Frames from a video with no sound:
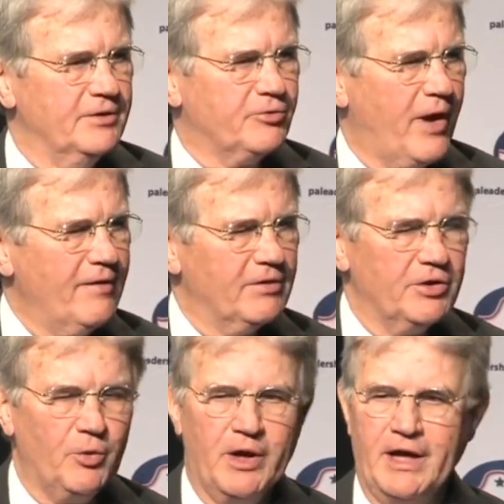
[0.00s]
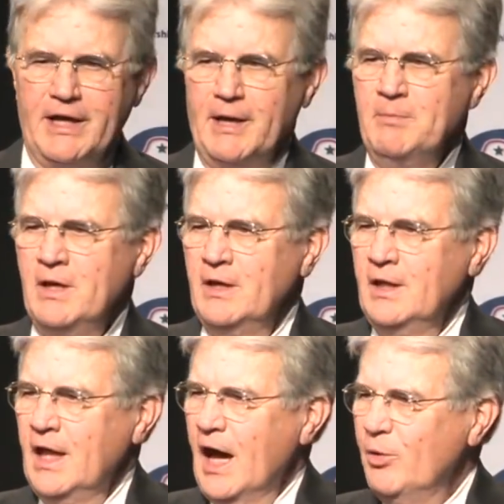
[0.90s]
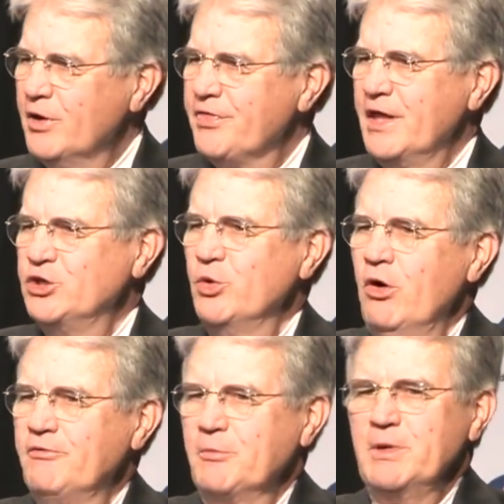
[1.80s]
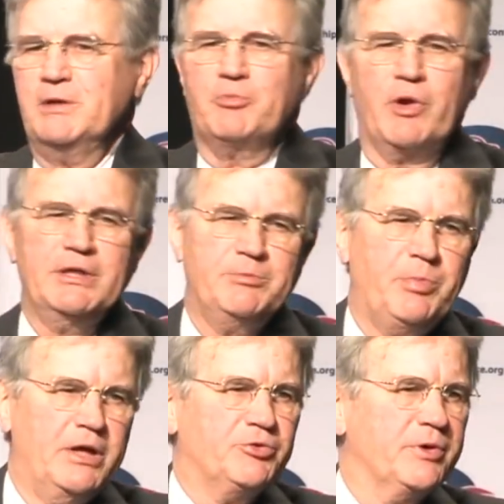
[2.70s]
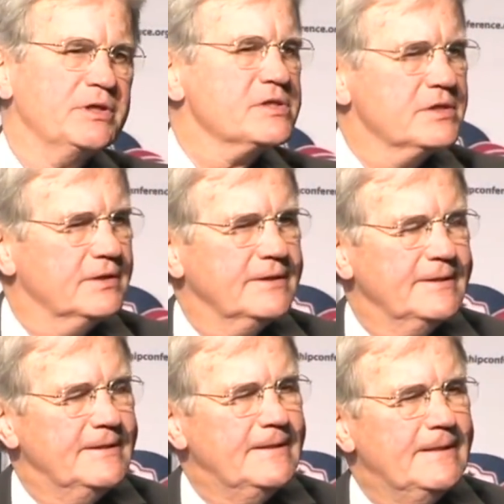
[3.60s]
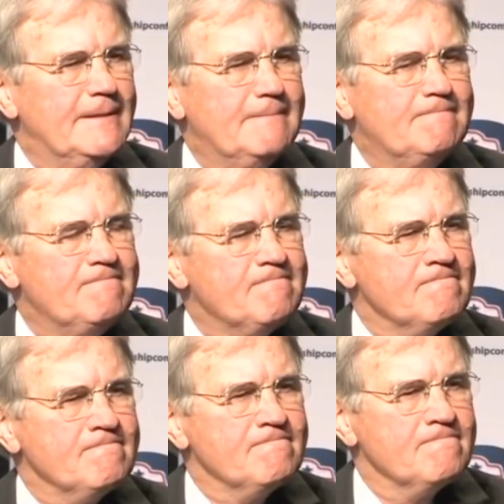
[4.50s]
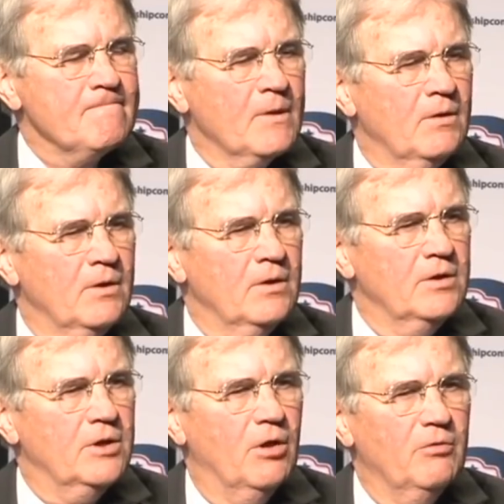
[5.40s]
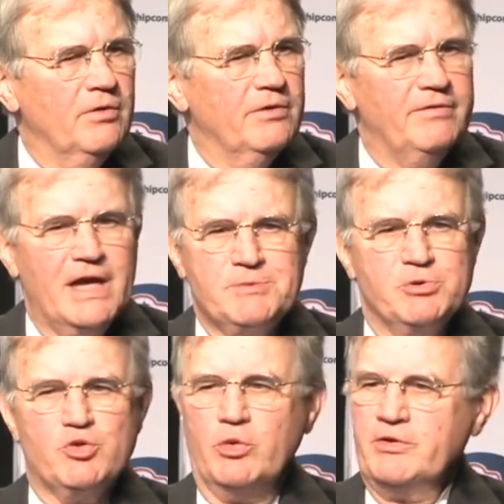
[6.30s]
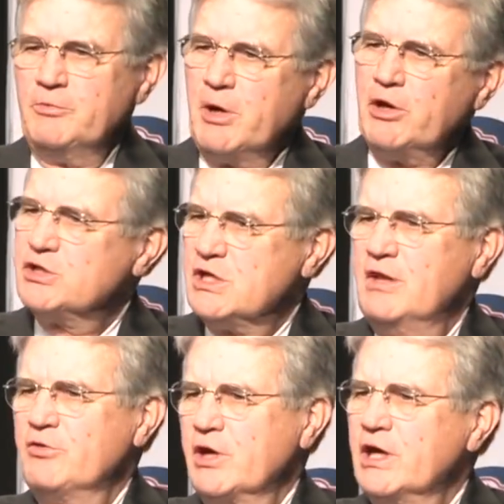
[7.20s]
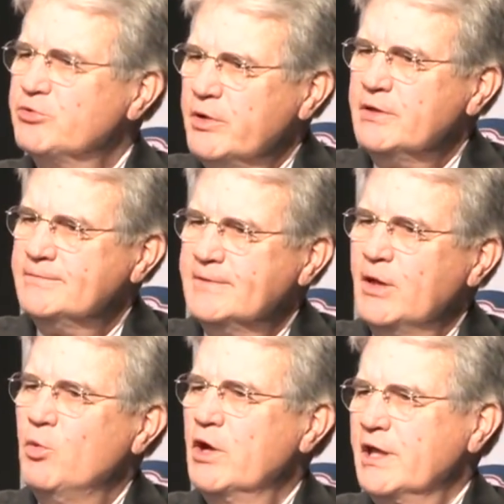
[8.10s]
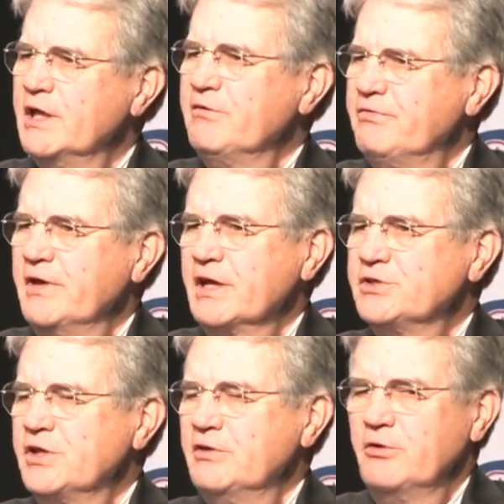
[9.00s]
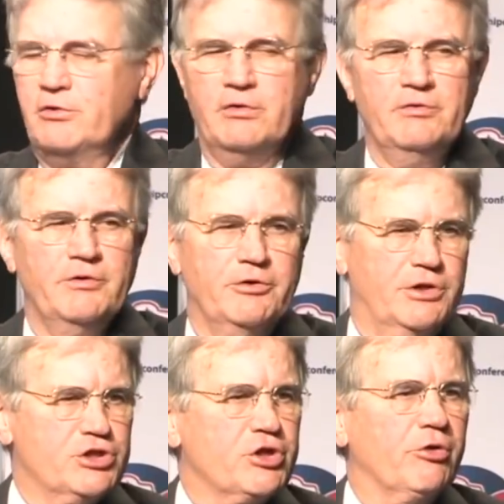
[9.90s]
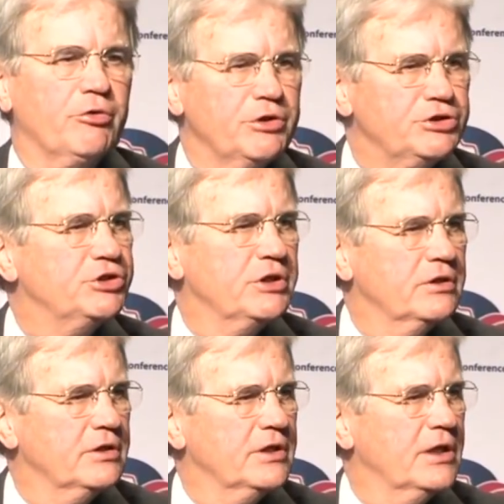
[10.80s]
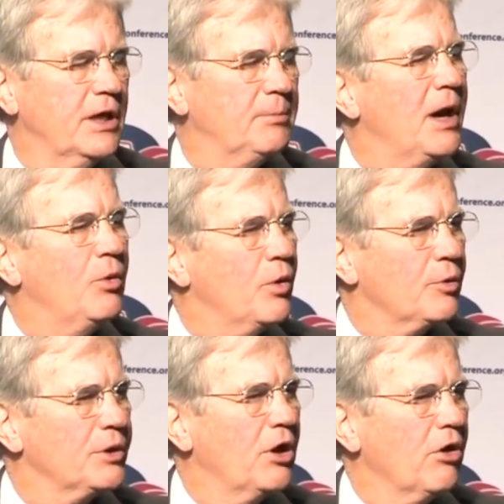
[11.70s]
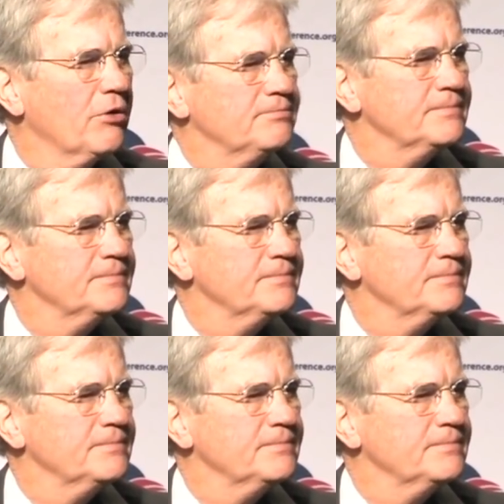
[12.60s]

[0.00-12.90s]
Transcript: traveling the way I am. I want to thank you all for being patriots. You know, the vast majority of Americans love our country. They want to get it fixed, and they're discouraged about where we are